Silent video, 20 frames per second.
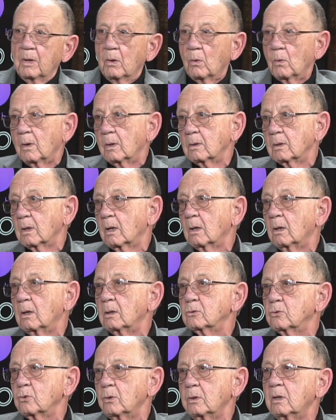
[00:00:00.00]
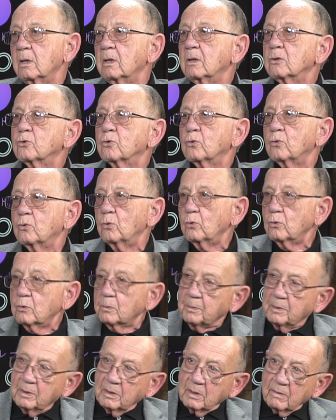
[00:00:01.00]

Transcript: around the country to introduce me to